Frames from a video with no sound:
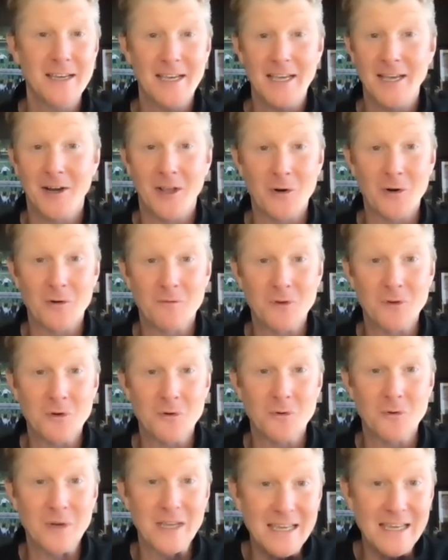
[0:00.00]
an
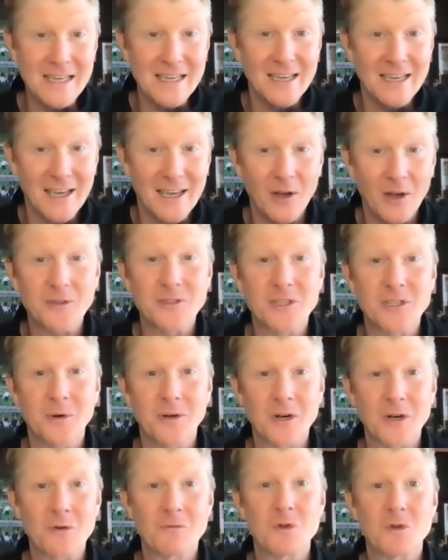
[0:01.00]
interviewee and also
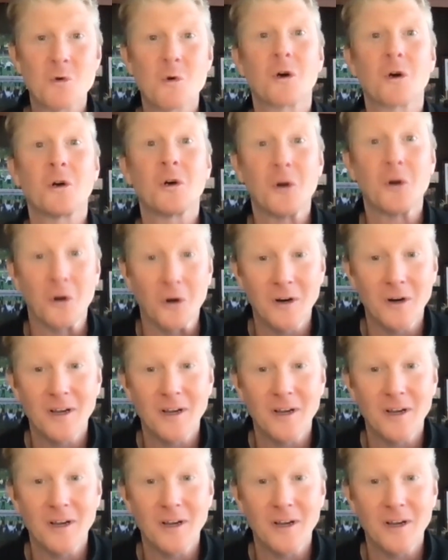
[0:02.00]
an interviewer